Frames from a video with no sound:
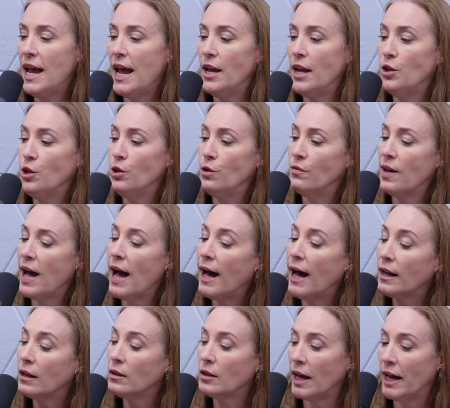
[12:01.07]
and you've
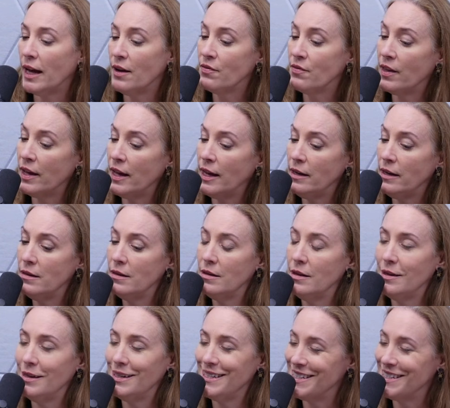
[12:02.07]
had a life that
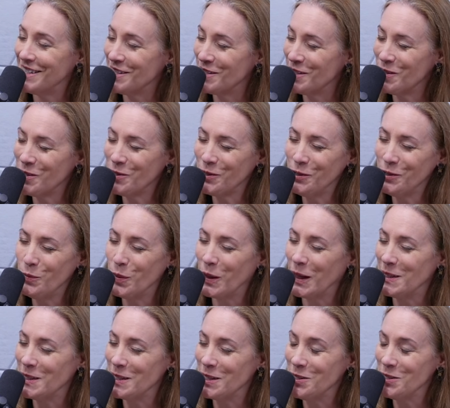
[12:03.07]
doesn't include
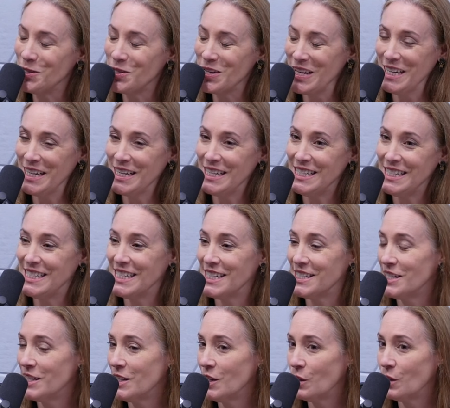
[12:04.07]
bondage,
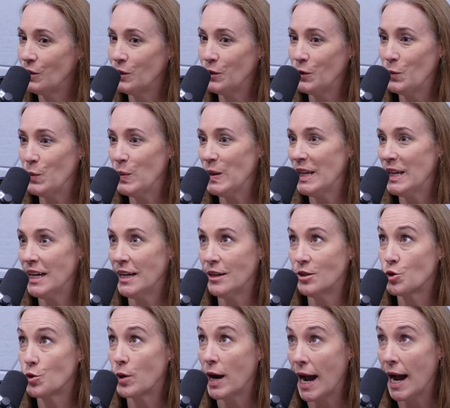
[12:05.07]
doesn't include being
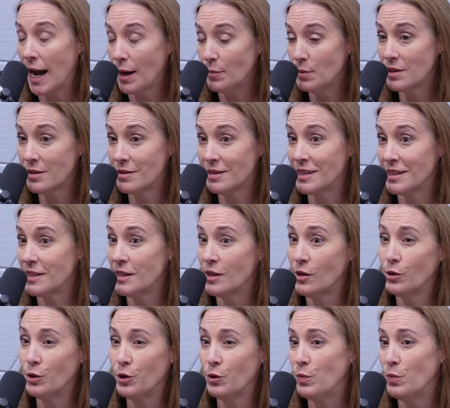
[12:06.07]
trapped, doesn't
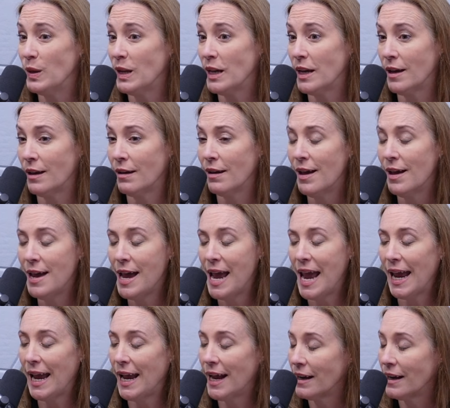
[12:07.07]
include being
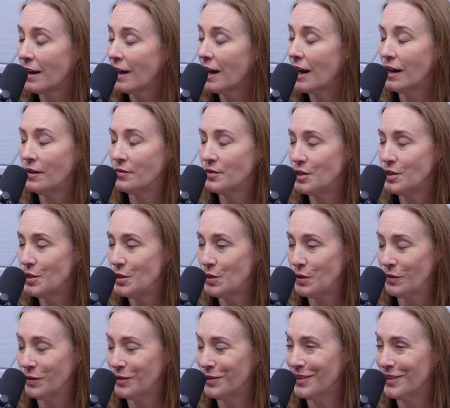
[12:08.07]
handcuffed
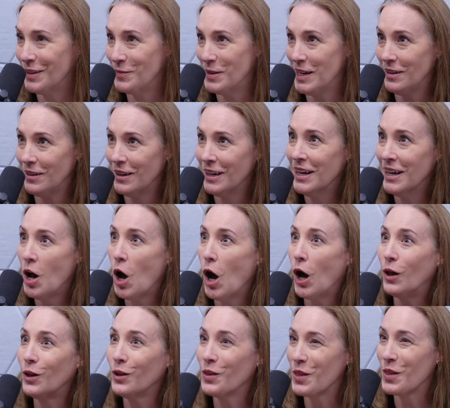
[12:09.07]
to, I mean,
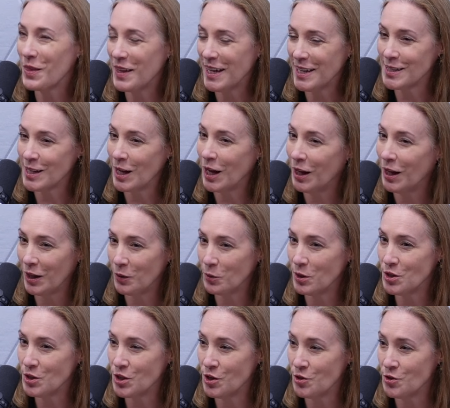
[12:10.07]
all of the things that
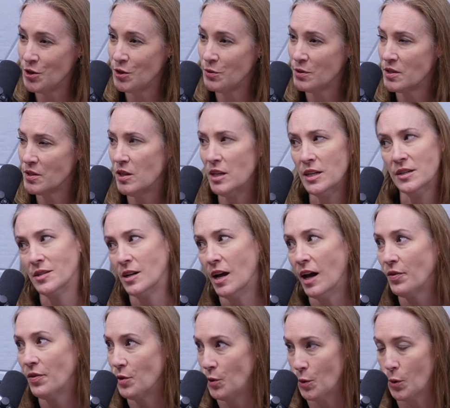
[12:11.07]
Hollywood shows you is, is
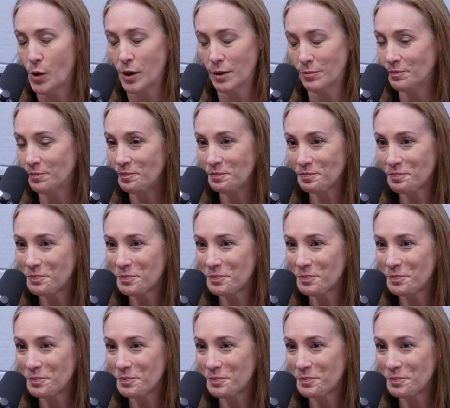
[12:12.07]
not the norm.